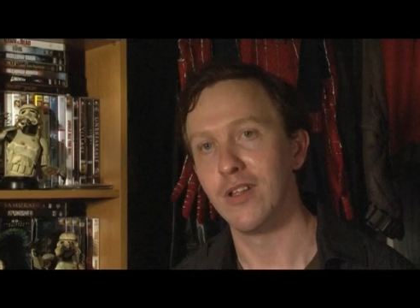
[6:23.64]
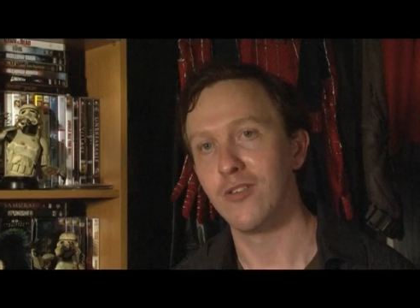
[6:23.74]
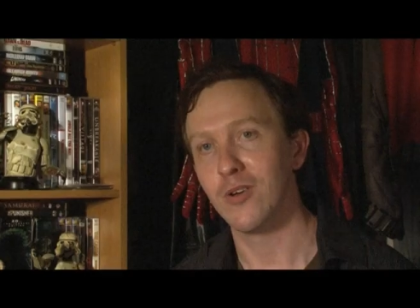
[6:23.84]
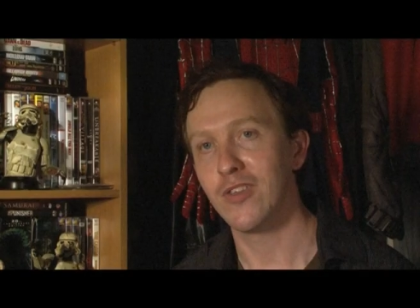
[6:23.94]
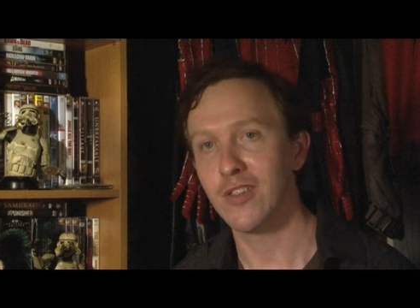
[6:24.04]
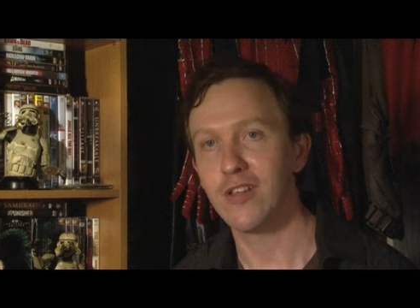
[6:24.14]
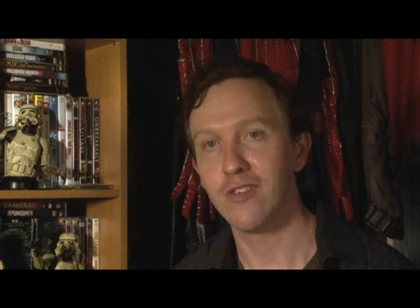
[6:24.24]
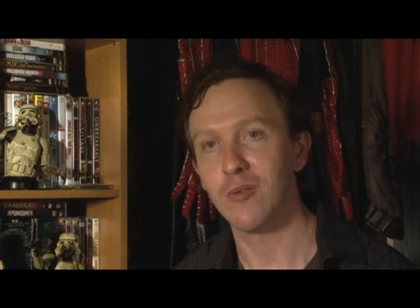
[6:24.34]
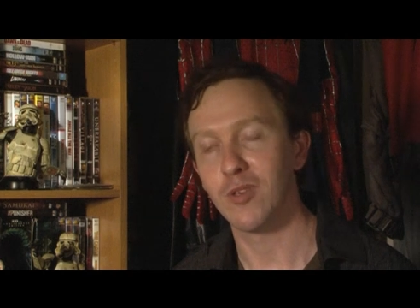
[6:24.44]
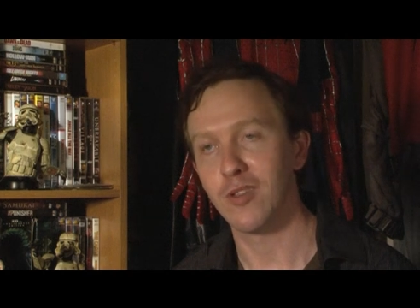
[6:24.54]
And so I think that's
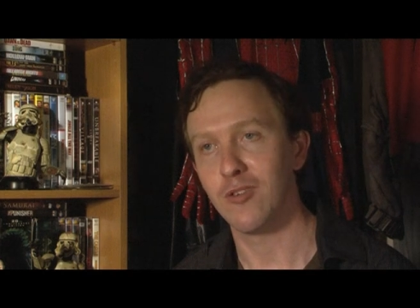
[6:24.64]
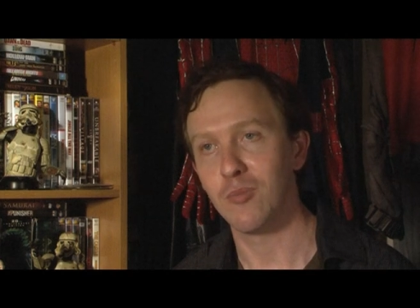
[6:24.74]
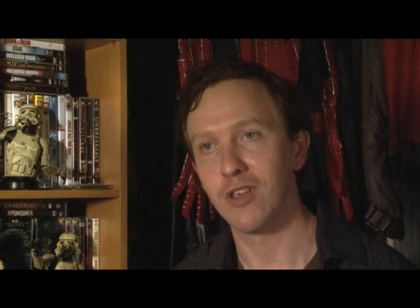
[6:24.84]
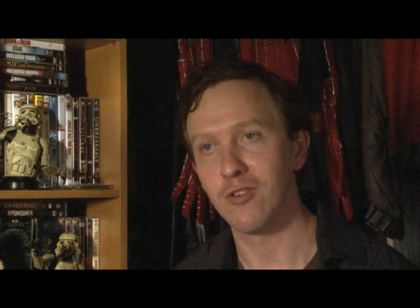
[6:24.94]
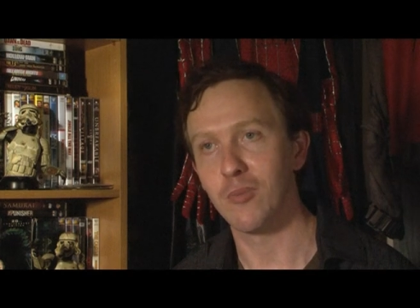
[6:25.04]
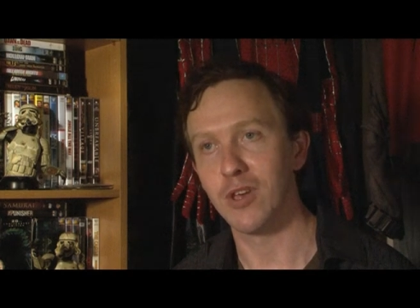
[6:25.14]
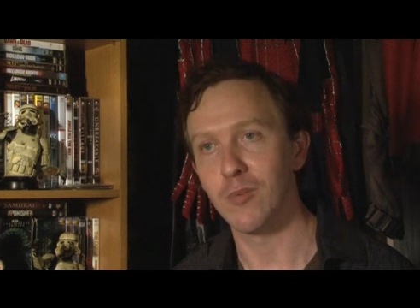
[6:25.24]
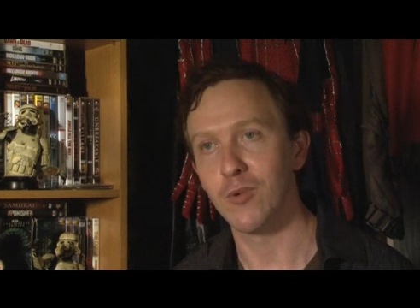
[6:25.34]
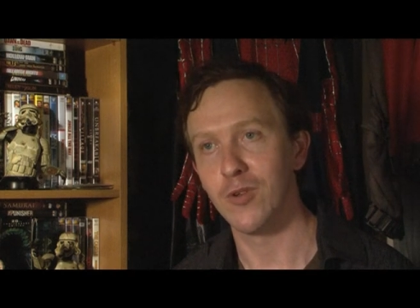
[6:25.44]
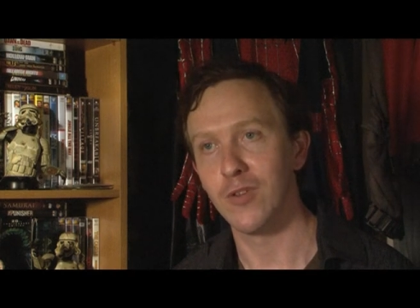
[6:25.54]
something that speaks to
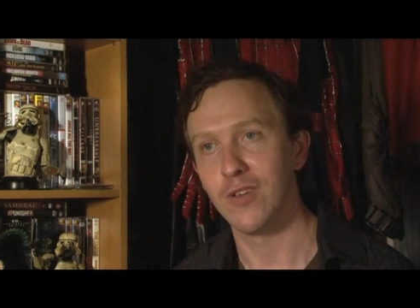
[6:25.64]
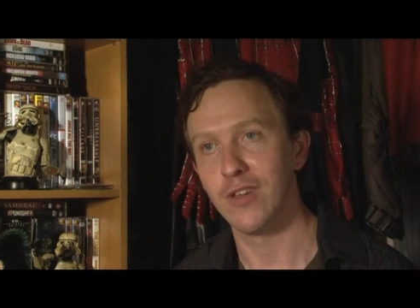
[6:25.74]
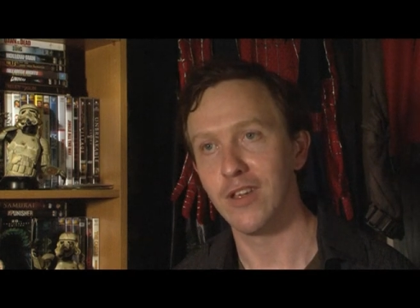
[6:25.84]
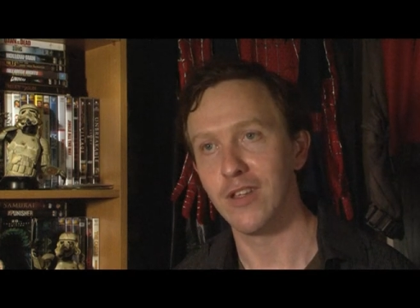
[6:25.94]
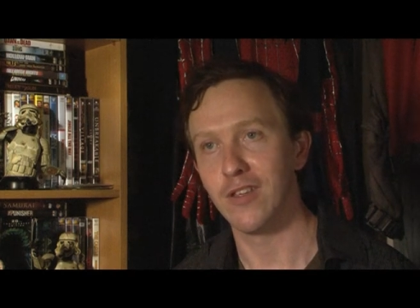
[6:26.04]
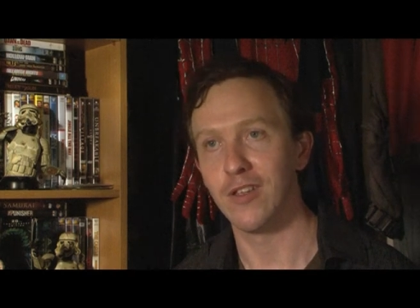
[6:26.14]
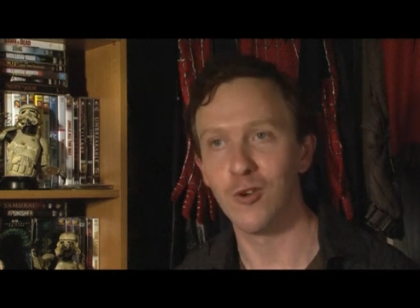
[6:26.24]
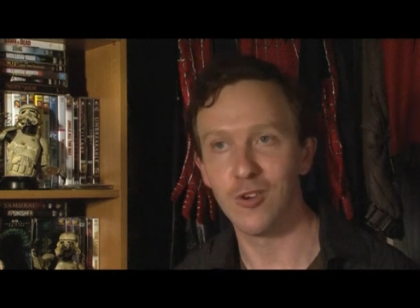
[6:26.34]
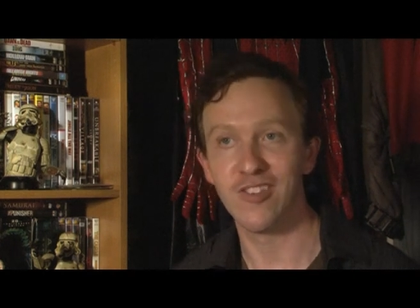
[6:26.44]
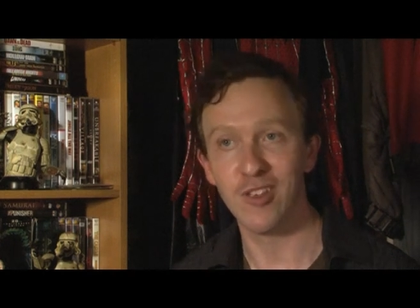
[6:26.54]
people, in that
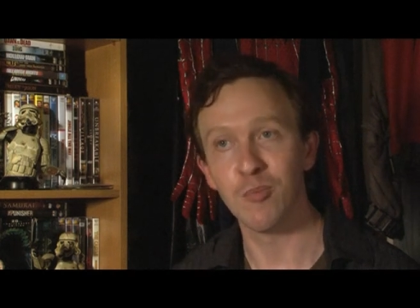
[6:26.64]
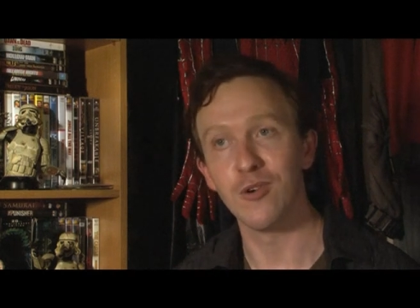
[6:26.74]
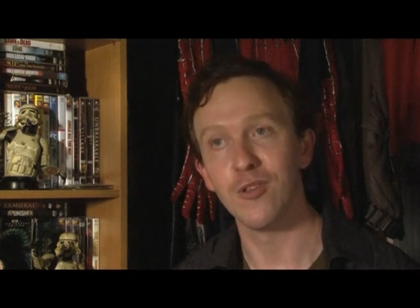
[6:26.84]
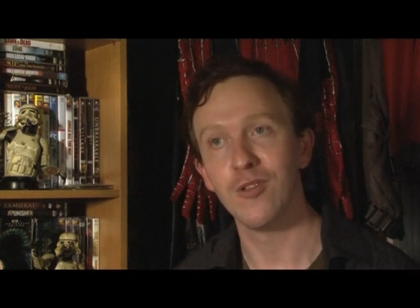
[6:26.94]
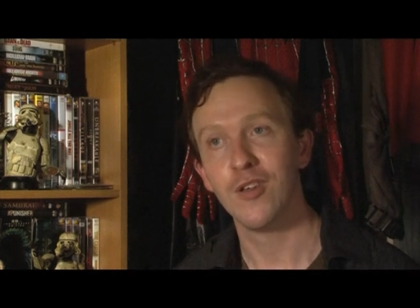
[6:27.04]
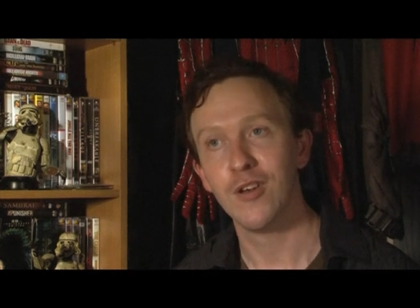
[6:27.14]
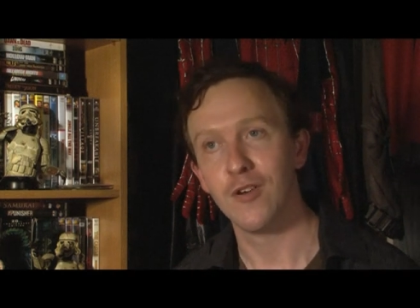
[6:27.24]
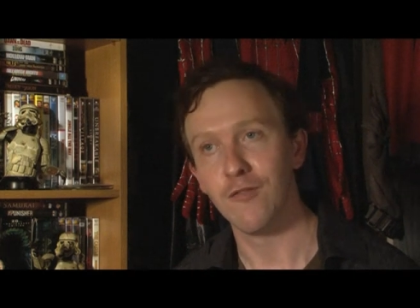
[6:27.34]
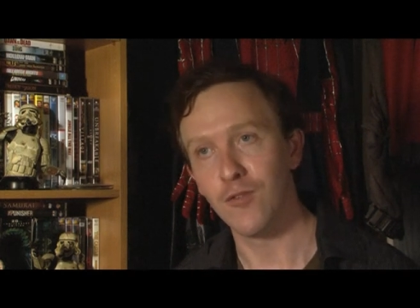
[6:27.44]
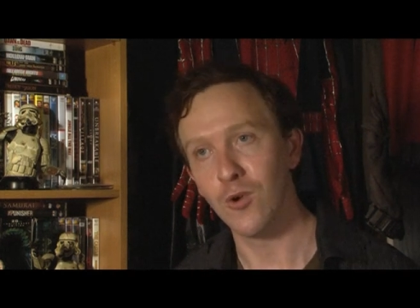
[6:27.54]
you're a symbol
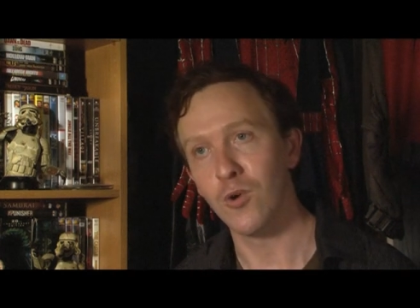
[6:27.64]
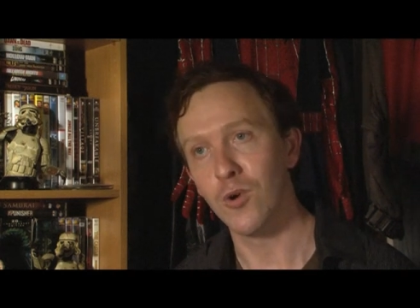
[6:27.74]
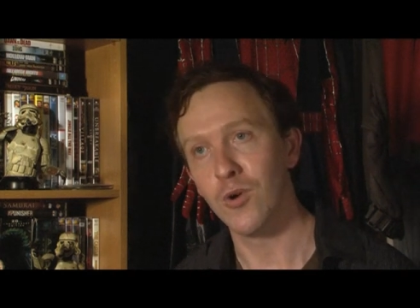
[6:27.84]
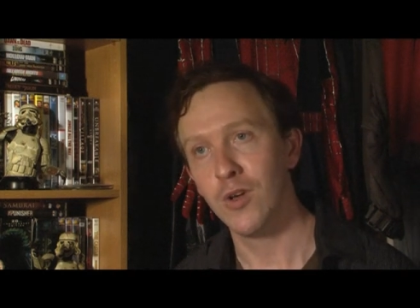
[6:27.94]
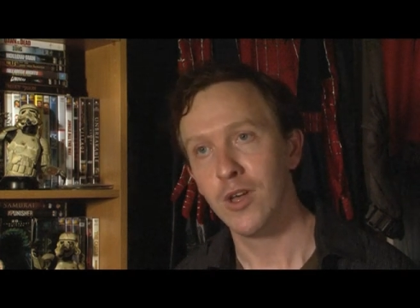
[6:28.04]
for